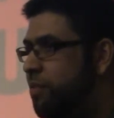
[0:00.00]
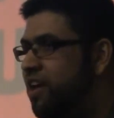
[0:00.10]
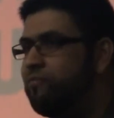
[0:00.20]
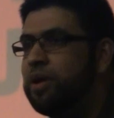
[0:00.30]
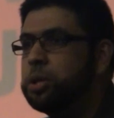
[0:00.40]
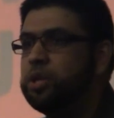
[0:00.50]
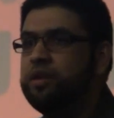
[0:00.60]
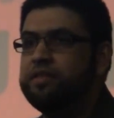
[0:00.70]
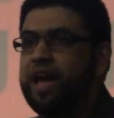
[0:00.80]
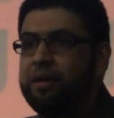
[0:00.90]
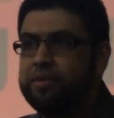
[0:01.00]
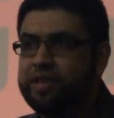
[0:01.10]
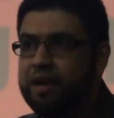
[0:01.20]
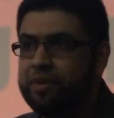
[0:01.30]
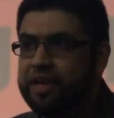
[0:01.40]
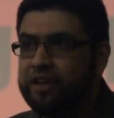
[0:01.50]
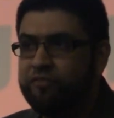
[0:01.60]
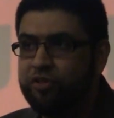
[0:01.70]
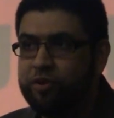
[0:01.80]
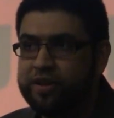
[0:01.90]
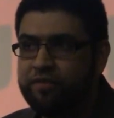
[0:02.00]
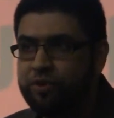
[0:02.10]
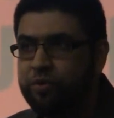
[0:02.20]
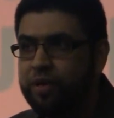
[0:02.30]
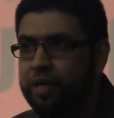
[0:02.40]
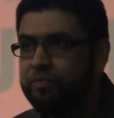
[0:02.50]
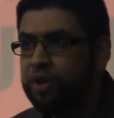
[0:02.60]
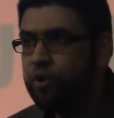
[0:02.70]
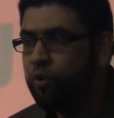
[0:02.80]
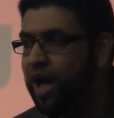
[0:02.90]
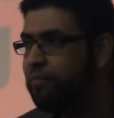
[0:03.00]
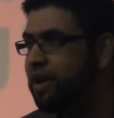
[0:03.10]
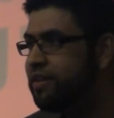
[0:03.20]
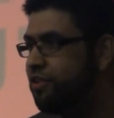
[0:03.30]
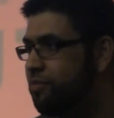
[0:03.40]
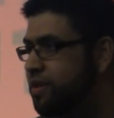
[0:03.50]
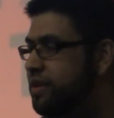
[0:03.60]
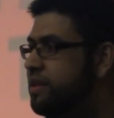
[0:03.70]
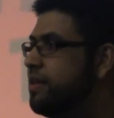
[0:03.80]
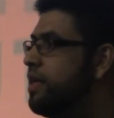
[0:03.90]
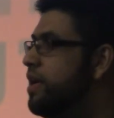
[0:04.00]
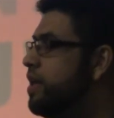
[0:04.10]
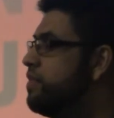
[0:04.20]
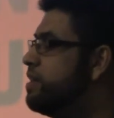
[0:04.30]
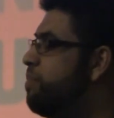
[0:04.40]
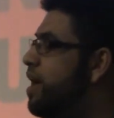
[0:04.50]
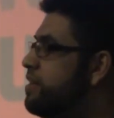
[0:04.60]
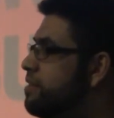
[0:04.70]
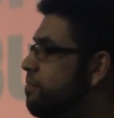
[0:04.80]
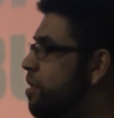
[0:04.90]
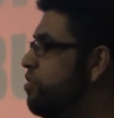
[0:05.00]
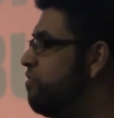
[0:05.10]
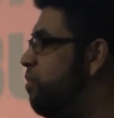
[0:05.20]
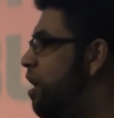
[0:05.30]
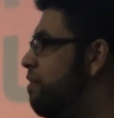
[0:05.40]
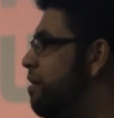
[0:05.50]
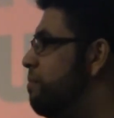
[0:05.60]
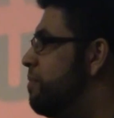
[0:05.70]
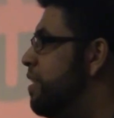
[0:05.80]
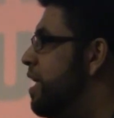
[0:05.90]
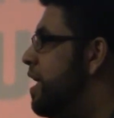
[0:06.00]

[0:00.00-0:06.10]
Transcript: And I've mentioned it time and time again for those of you who were at my sermons this past month of Muharram,